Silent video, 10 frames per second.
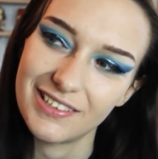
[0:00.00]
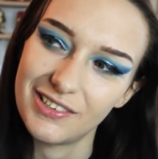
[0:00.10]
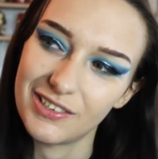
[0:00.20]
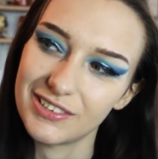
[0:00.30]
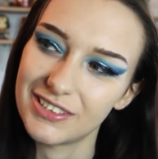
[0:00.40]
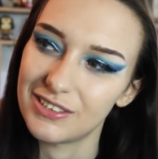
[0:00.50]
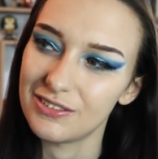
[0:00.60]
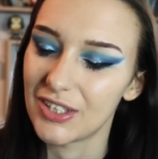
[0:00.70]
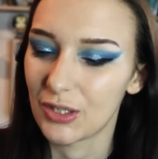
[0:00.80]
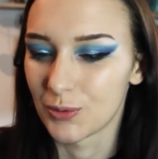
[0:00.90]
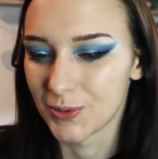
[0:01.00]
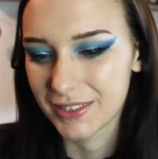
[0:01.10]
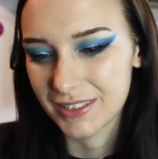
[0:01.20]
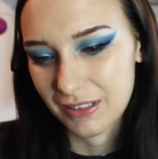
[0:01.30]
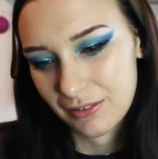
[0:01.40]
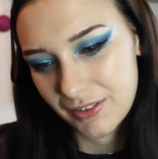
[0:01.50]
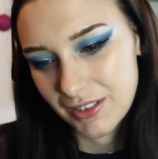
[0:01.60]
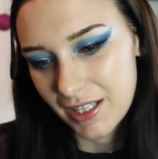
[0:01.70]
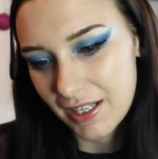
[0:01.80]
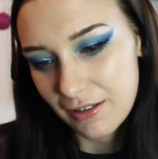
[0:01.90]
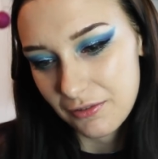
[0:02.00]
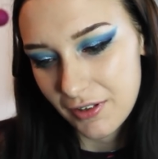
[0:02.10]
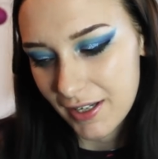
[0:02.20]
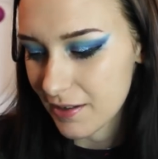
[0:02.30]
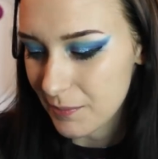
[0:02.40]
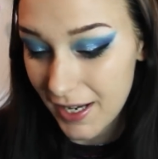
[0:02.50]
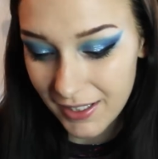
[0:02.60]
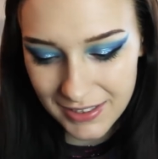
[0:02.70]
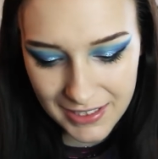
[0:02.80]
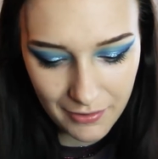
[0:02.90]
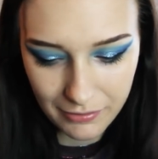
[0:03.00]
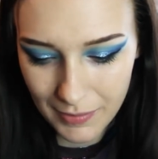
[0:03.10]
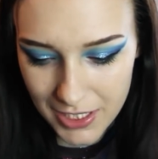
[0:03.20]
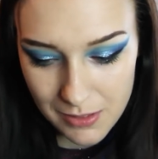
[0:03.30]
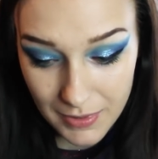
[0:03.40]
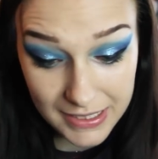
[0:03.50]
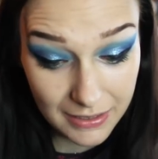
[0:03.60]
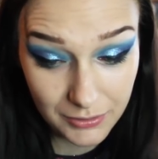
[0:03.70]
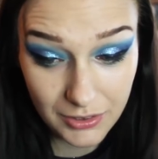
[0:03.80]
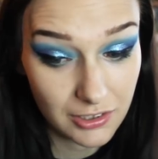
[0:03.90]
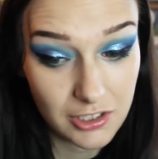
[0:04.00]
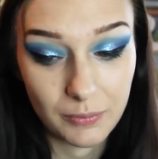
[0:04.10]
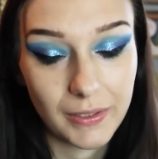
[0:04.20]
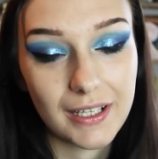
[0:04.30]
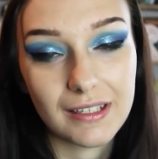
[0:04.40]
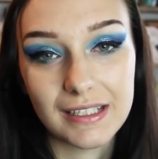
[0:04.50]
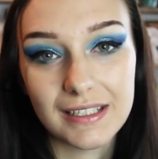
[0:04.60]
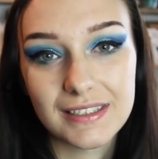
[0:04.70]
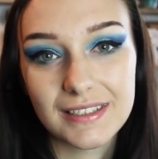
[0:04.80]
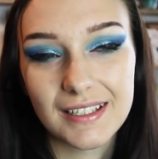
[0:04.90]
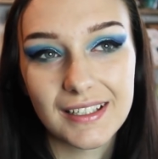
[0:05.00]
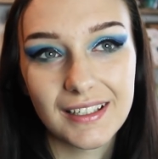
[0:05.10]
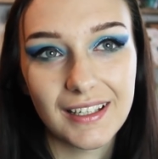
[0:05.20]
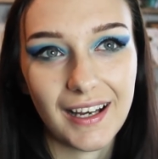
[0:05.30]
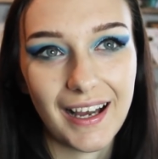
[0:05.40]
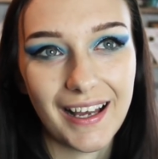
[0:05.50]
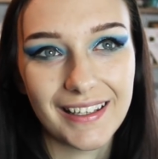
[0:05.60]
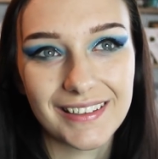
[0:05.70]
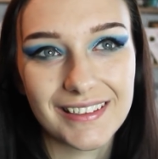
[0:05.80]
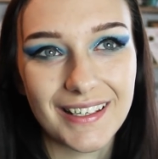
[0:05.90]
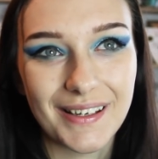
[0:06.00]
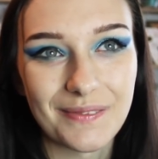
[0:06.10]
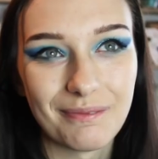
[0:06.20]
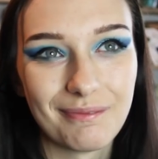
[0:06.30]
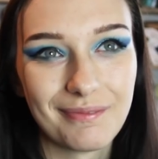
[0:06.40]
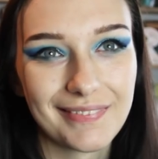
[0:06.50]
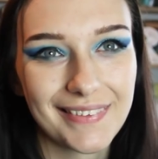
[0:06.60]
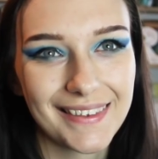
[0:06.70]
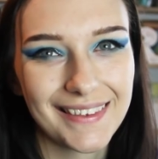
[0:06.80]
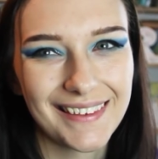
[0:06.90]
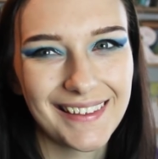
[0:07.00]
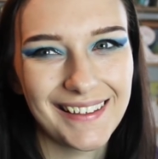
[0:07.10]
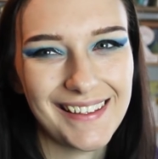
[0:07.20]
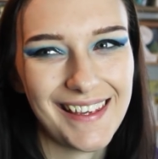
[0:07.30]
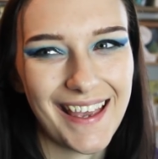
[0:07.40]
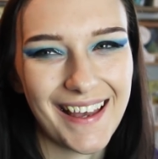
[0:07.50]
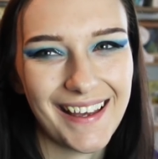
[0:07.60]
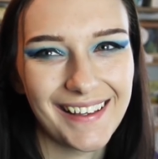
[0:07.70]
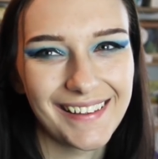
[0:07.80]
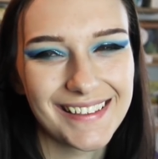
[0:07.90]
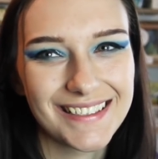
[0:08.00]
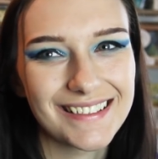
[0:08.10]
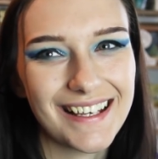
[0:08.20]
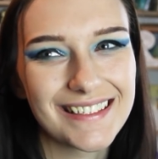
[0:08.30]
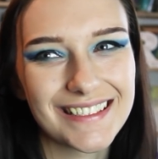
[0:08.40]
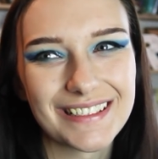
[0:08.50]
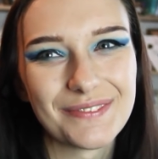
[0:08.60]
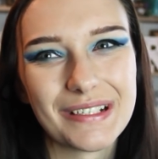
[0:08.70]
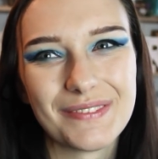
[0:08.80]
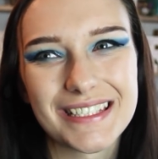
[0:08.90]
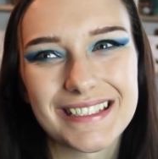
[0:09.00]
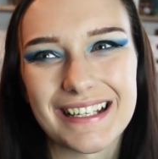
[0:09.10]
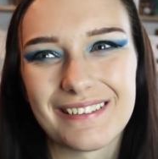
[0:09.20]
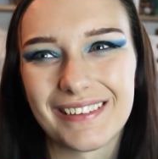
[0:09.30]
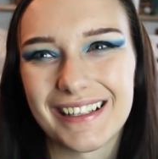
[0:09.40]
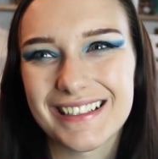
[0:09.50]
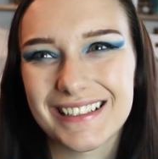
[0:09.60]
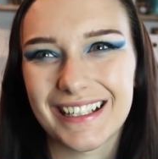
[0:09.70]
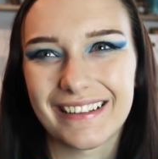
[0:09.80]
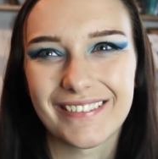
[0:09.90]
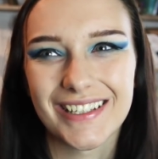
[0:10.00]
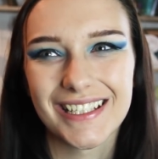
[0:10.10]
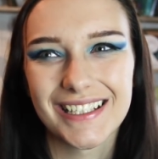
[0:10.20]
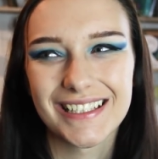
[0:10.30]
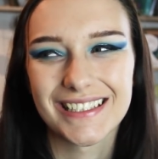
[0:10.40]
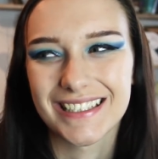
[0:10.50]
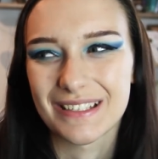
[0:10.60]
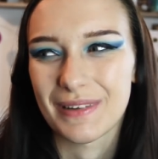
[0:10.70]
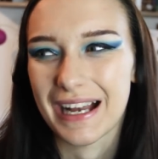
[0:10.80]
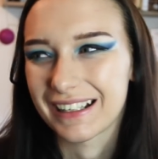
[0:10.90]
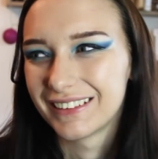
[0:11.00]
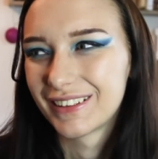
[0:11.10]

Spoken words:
got to do the cool stuff in life. I could never imagine myself doing a job like this. And yeah, sometimes there are moments now where I just kind of sit back and